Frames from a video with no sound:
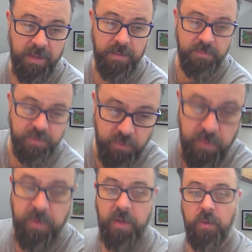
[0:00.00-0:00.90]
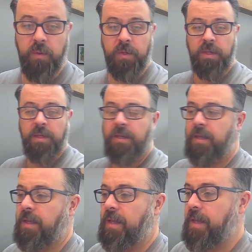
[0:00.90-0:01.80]
So here we go.
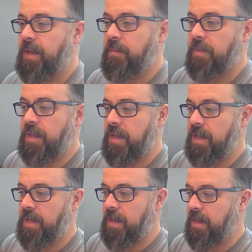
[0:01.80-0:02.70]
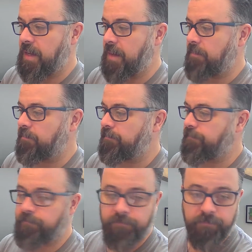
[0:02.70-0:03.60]
The
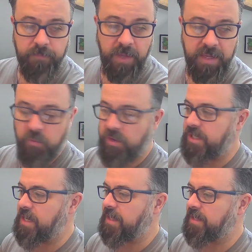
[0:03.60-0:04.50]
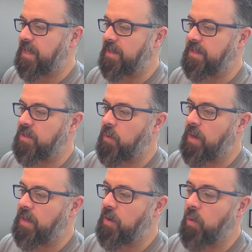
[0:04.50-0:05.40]
reason you can tell this is
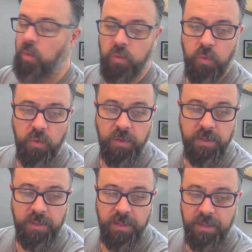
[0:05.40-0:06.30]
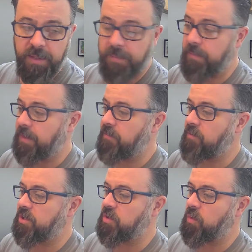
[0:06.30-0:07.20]
quite an old one,
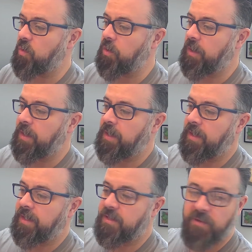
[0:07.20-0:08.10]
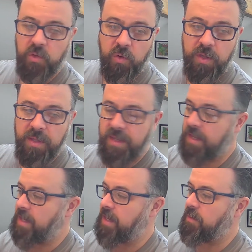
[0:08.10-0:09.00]
original one, is if you look at what
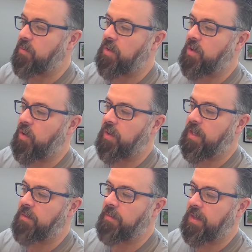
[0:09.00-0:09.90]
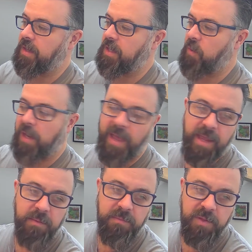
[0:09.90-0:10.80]
they call the
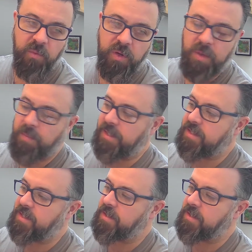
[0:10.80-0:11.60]
ULA, the uncommitted